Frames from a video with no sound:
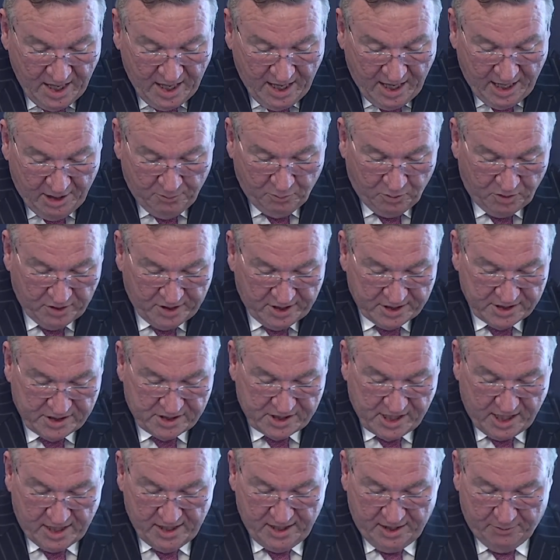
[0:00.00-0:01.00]
It will
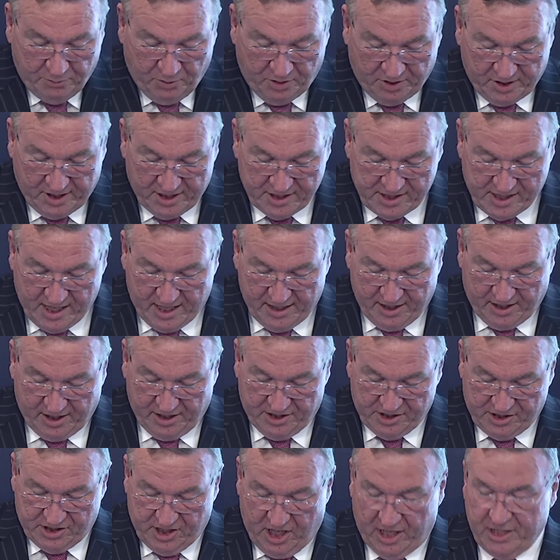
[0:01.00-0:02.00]
contain a
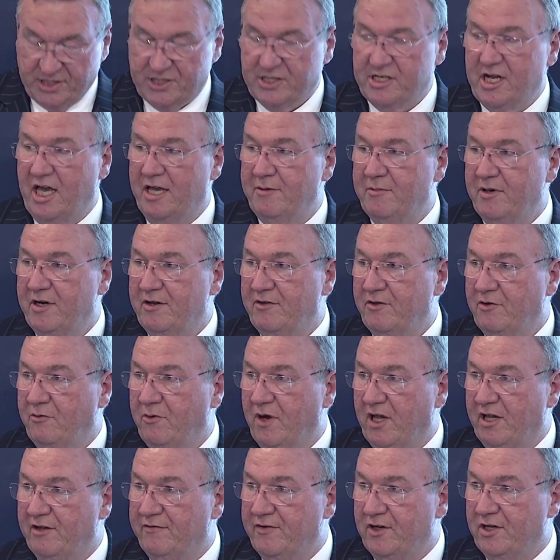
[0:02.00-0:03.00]
concise statement of the
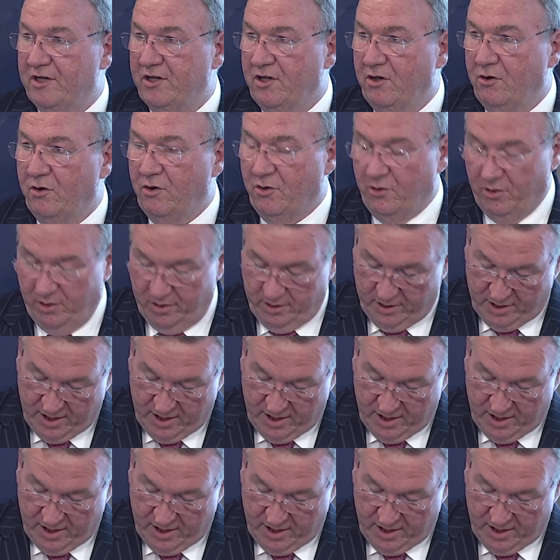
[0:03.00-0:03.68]
relevant law.